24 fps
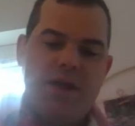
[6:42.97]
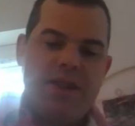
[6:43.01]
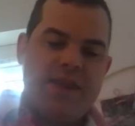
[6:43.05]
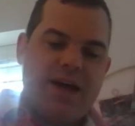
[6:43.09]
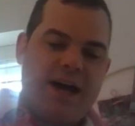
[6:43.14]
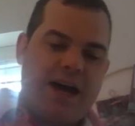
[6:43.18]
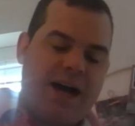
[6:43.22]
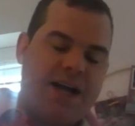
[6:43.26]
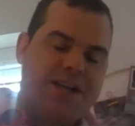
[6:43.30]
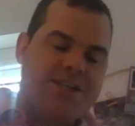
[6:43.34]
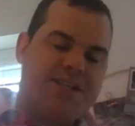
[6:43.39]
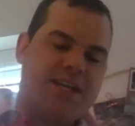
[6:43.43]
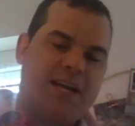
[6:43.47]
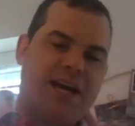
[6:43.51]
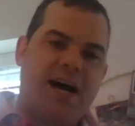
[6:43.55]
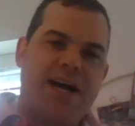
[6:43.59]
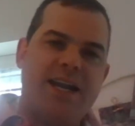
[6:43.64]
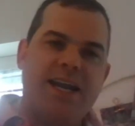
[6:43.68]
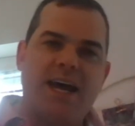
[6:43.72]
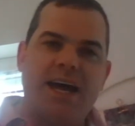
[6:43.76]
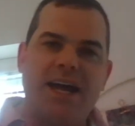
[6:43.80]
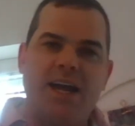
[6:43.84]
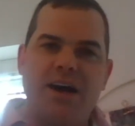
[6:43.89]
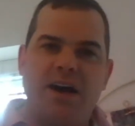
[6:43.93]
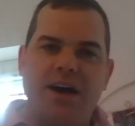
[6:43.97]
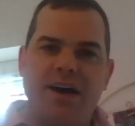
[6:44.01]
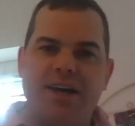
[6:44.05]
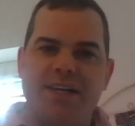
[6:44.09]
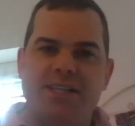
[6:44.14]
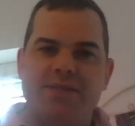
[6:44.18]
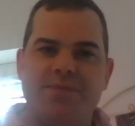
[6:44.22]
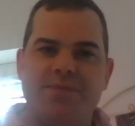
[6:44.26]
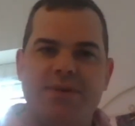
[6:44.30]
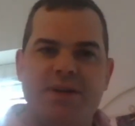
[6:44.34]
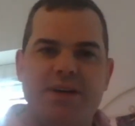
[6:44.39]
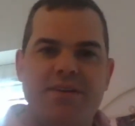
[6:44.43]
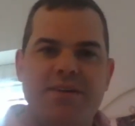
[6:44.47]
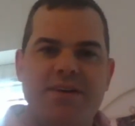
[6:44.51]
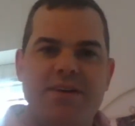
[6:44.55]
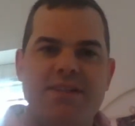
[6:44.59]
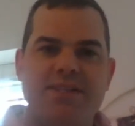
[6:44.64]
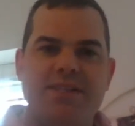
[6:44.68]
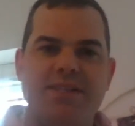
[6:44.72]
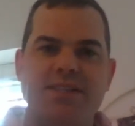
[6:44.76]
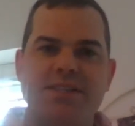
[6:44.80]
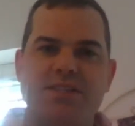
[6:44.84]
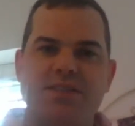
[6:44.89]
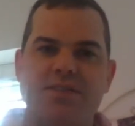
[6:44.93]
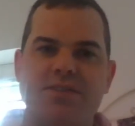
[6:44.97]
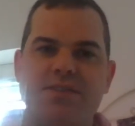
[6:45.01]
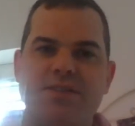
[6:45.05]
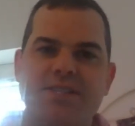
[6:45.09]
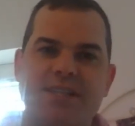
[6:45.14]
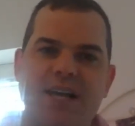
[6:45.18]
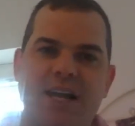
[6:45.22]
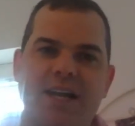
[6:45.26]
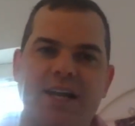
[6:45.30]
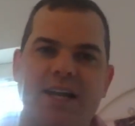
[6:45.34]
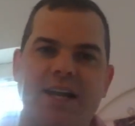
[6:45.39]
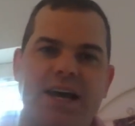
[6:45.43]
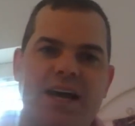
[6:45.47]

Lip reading: that actually had AI experience and sort of selling